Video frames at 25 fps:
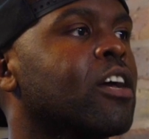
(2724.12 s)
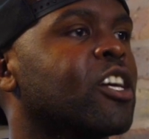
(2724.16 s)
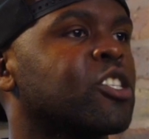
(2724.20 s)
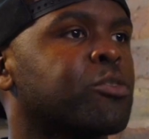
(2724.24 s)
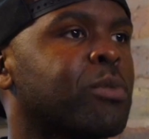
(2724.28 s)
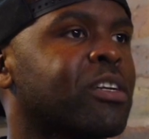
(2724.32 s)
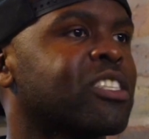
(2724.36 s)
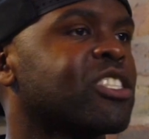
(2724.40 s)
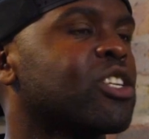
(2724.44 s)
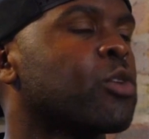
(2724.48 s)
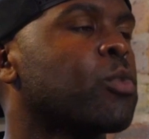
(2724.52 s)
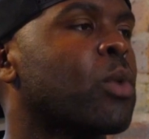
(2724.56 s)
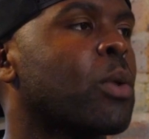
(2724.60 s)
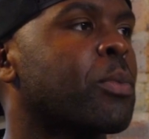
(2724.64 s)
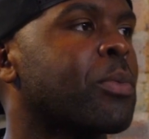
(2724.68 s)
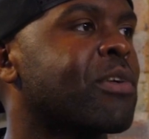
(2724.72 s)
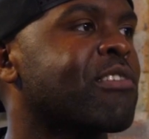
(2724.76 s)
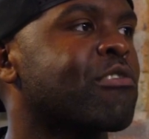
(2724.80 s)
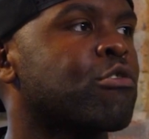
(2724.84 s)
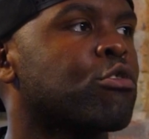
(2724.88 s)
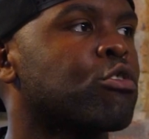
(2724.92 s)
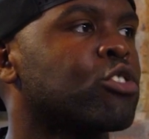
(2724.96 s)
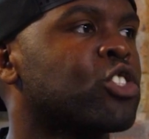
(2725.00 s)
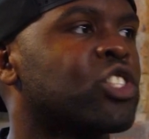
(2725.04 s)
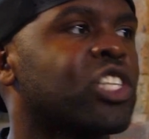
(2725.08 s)
especially when we're
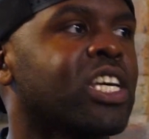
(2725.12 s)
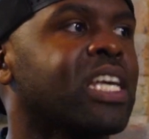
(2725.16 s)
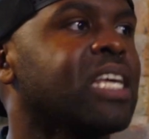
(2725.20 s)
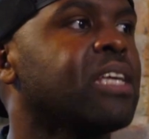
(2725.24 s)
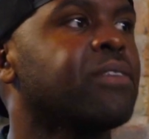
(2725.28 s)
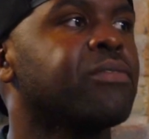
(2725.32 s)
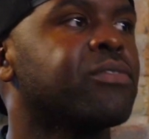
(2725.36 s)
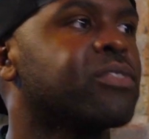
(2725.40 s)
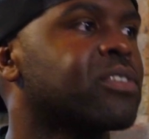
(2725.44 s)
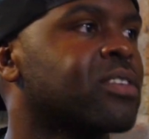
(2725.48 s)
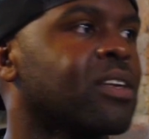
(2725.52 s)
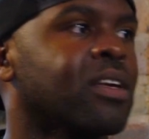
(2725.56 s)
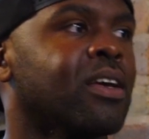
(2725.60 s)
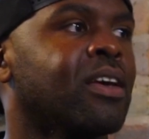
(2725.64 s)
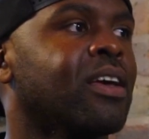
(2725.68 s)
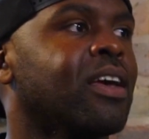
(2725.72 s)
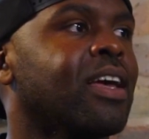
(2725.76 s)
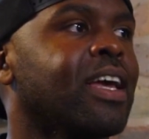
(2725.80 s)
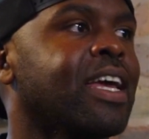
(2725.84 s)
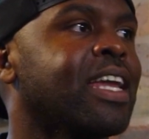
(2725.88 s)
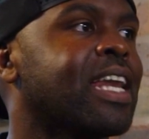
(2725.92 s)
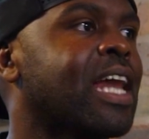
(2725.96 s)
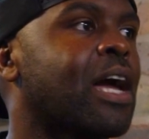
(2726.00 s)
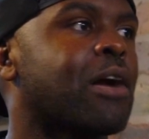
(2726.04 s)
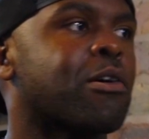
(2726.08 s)
all chiefs
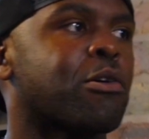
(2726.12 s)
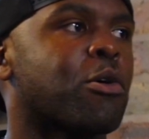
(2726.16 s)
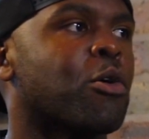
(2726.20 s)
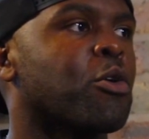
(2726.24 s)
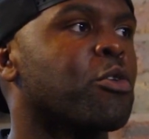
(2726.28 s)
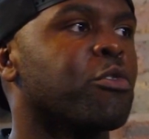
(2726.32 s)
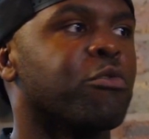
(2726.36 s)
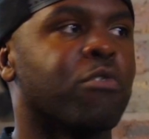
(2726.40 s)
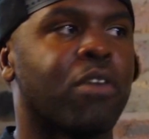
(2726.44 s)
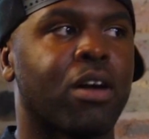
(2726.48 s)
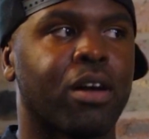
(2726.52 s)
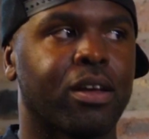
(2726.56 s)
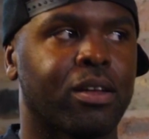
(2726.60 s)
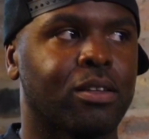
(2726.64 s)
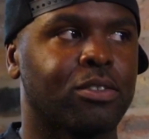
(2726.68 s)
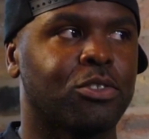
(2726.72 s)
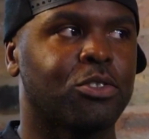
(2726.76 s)
in our own right.